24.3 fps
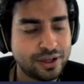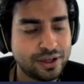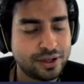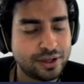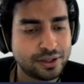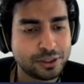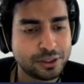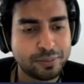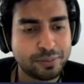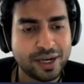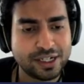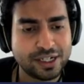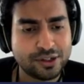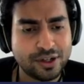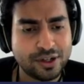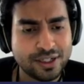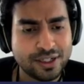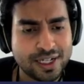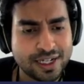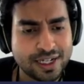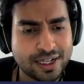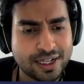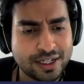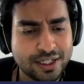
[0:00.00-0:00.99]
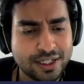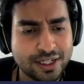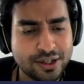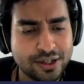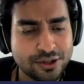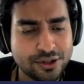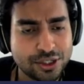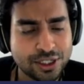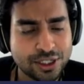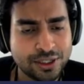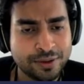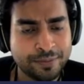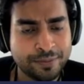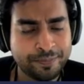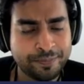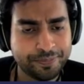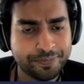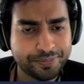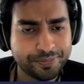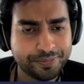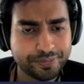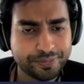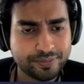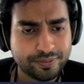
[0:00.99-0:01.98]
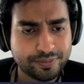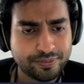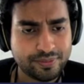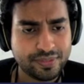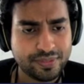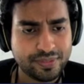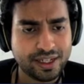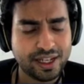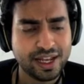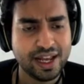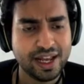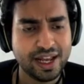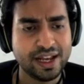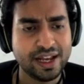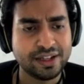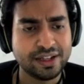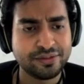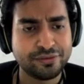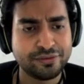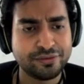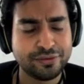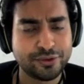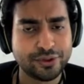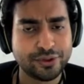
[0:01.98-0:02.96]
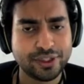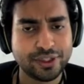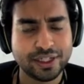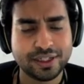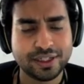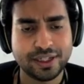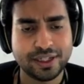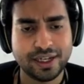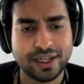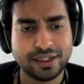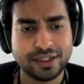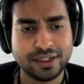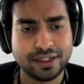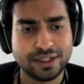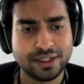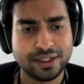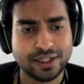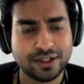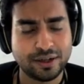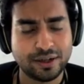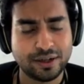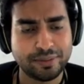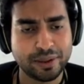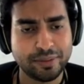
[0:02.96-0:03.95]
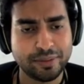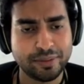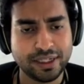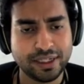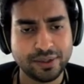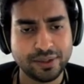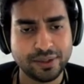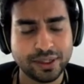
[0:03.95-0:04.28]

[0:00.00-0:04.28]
smart contract execution. And fourth is interchangeability.